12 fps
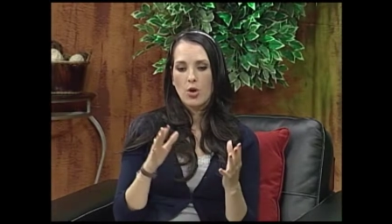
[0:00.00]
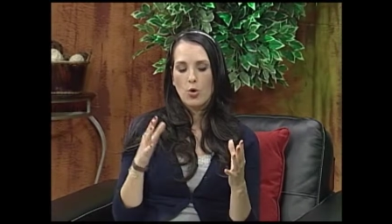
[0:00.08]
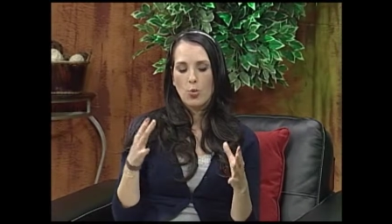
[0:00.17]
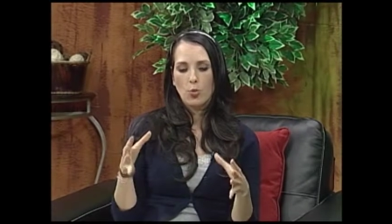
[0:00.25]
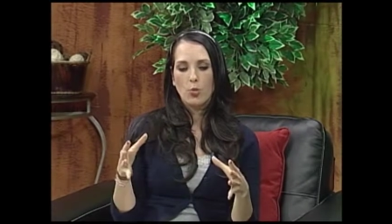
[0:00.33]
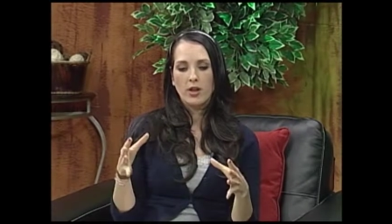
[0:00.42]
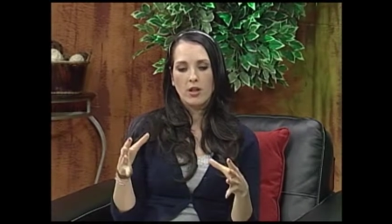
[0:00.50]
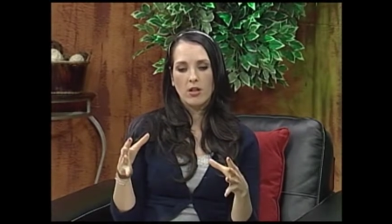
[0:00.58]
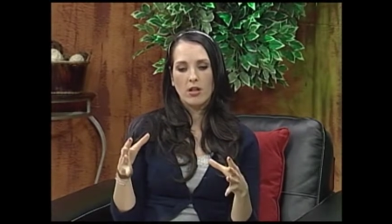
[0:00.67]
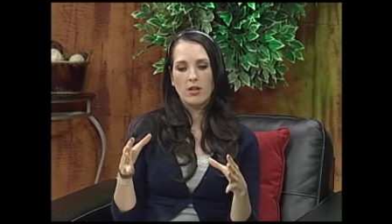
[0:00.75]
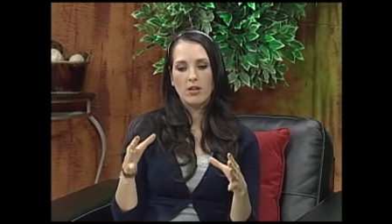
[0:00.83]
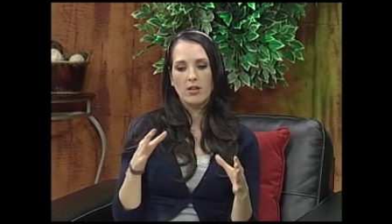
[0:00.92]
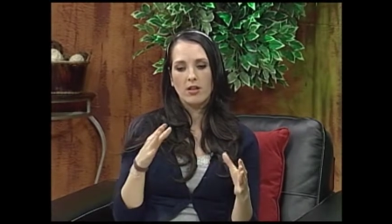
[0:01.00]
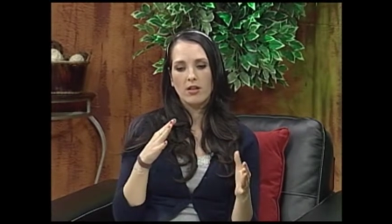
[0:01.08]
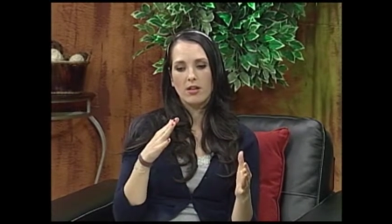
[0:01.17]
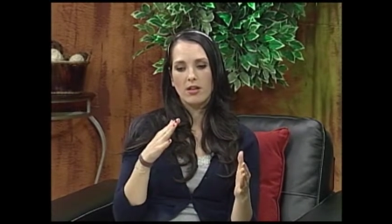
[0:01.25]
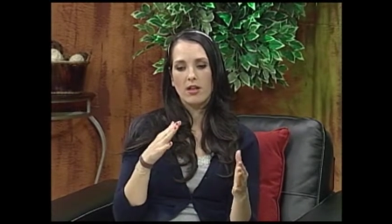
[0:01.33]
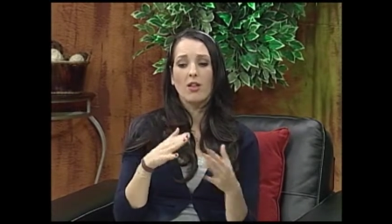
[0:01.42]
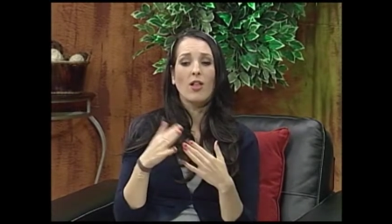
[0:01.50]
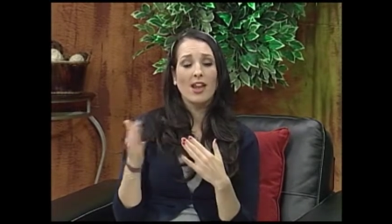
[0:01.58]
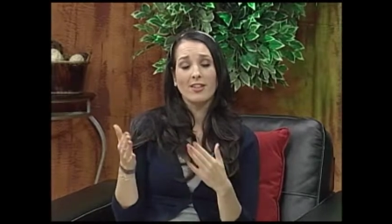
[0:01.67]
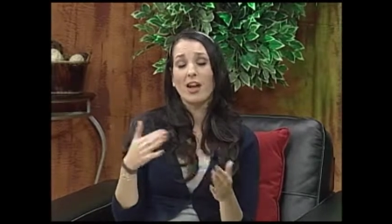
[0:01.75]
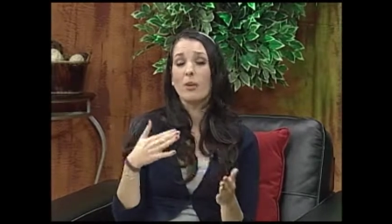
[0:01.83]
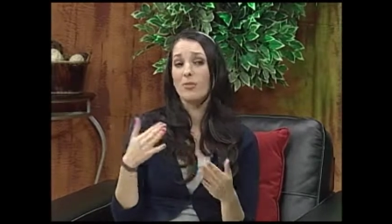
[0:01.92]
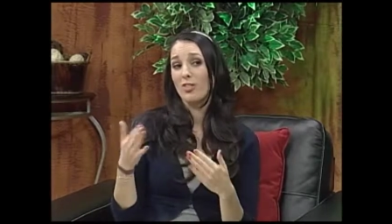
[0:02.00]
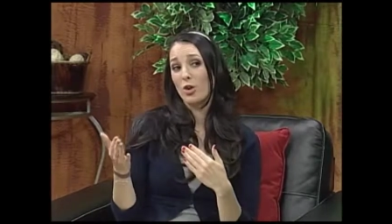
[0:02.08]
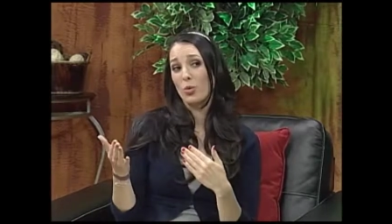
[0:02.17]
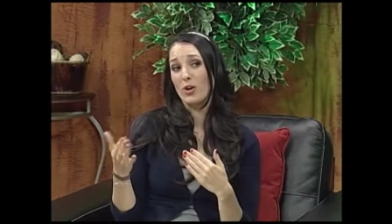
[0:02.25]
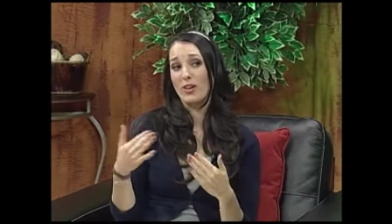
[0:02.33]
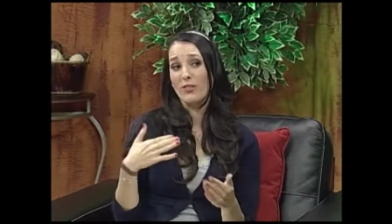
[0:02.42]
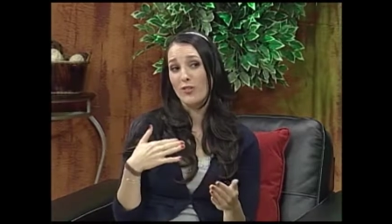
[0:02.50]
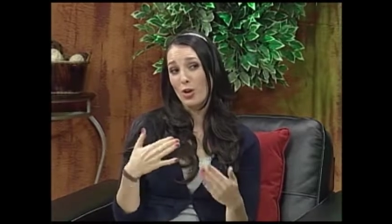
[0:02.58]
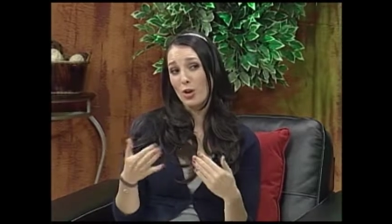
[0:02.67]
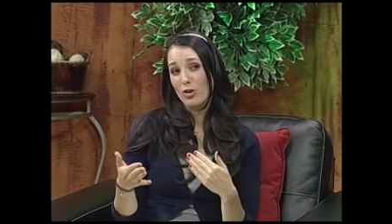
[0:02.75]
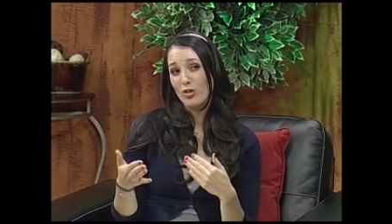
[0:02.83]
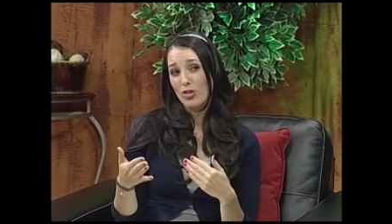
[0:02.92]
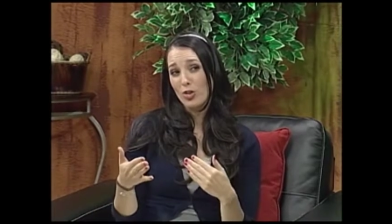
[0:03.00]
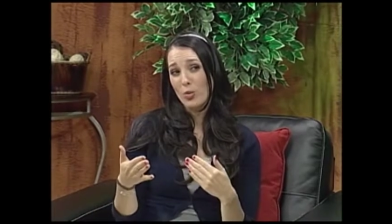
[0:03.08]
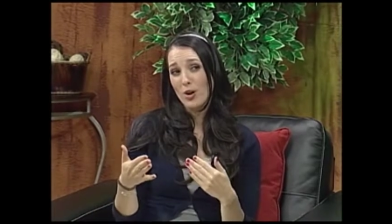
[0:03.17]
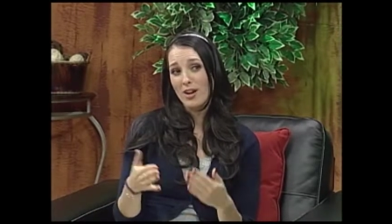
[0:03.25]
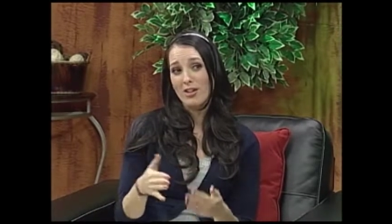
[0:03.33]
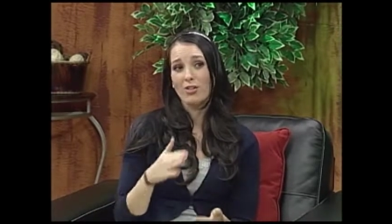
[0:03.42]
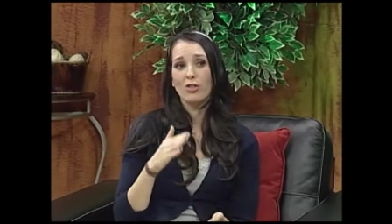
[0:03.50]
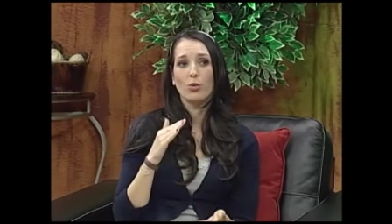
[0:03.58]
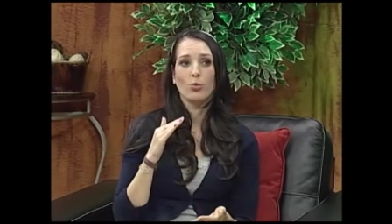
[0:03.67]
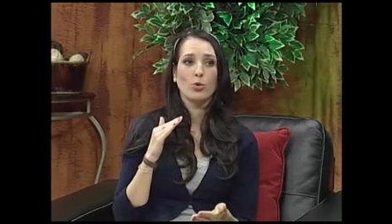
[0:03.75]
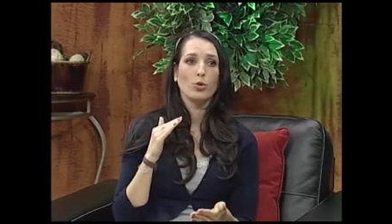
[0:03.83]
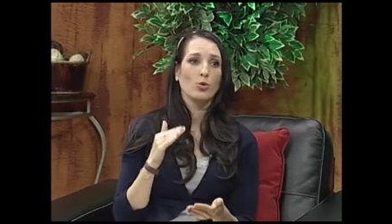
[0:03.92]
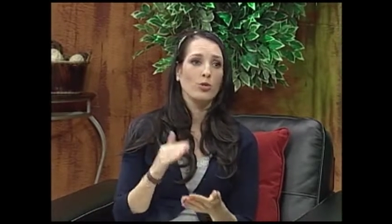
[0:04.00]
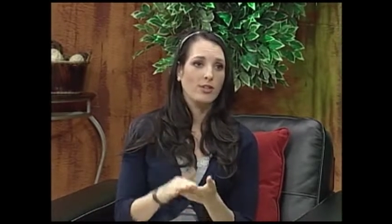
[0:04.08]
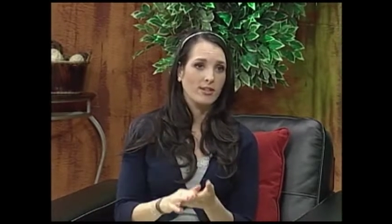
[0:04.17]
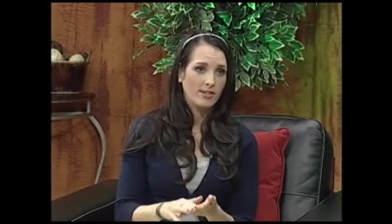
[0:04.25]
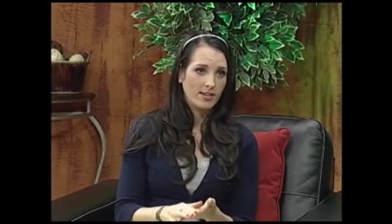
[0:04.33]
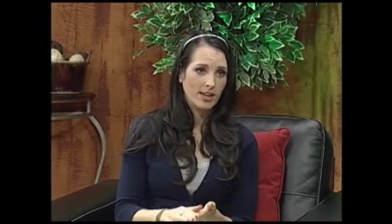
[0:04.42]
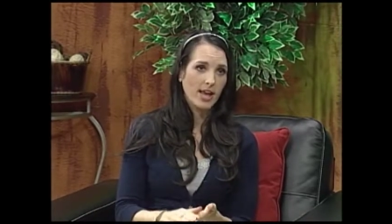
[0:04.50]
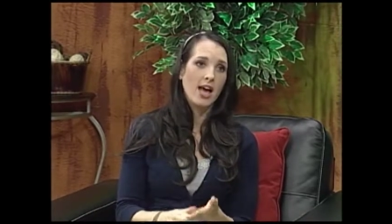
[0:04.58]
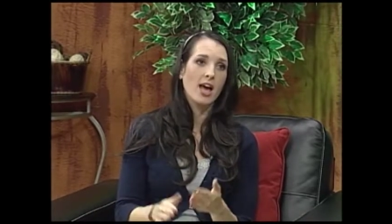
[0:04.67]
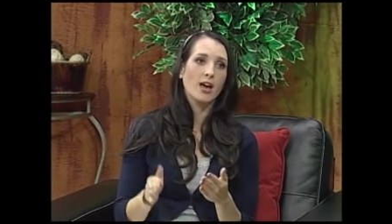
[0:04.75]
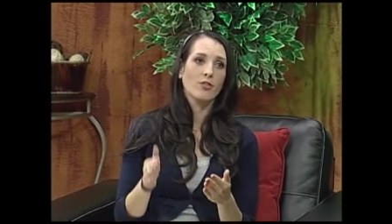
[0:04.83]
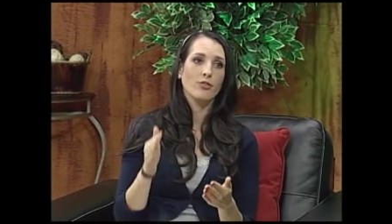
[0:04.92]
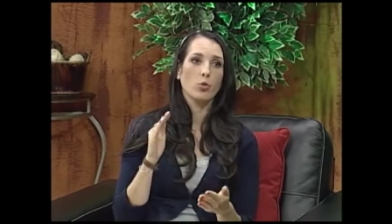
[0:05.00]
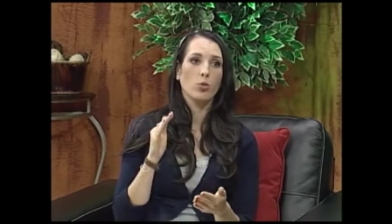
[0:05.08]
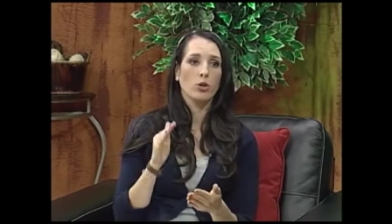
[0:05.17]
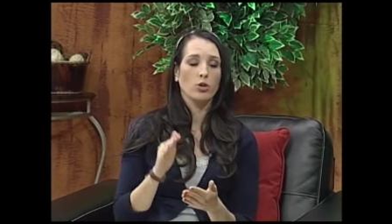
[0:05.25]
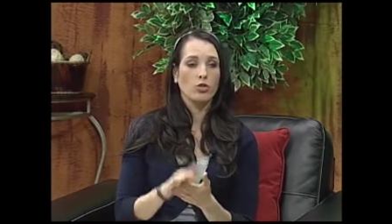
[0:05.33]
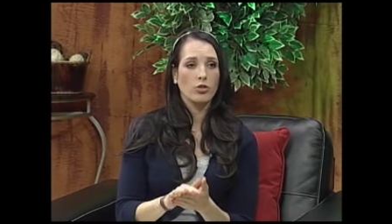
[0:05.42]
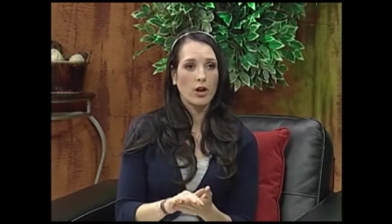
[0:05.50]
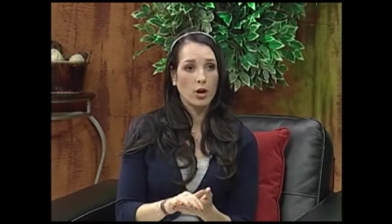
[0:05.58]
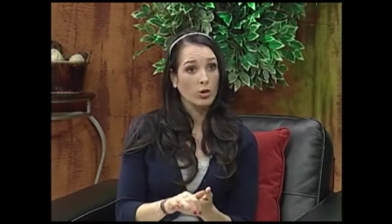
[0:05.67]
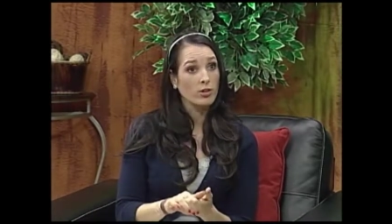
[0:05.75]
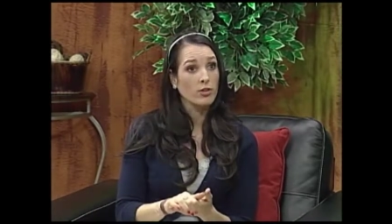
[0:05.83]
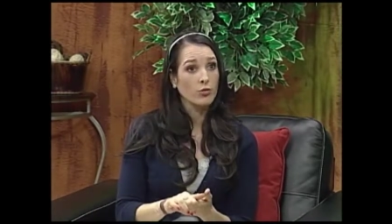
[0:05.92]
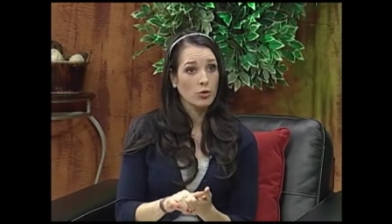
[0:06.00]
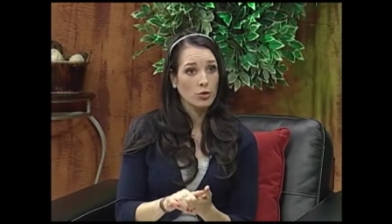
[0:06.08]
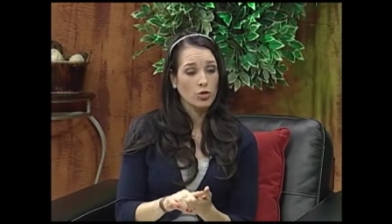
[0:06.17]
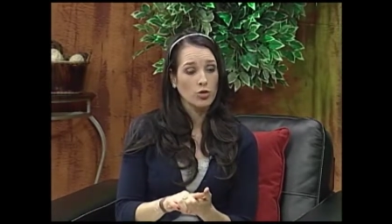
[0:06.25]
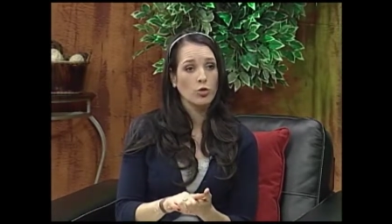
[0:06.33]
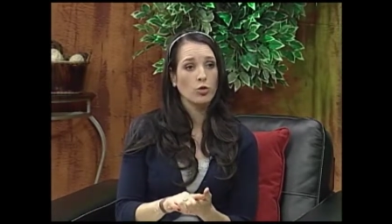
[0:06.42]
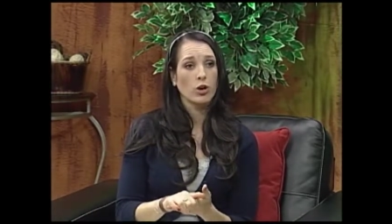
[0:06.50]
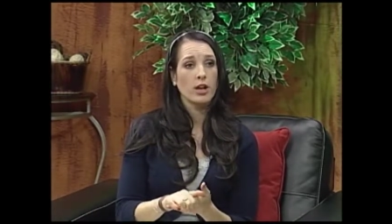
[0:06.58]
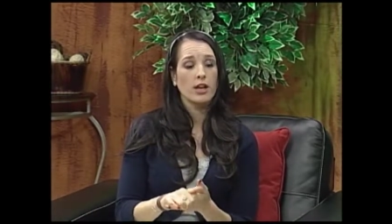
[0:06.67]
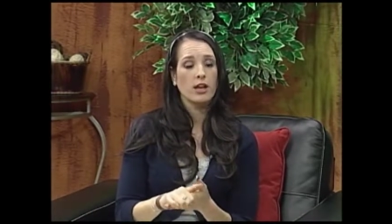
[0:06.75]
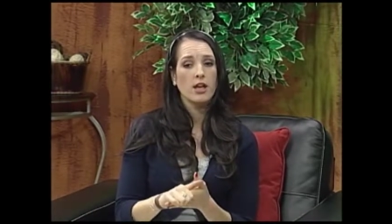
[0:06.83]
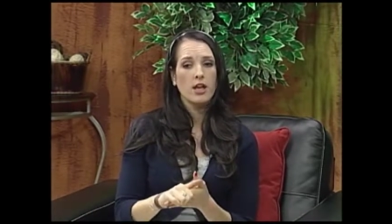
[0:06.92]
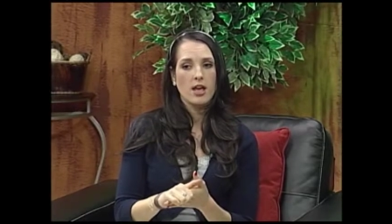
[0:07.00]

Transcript: will, a lot of times they're referred to us through D C F or Heartland for Children,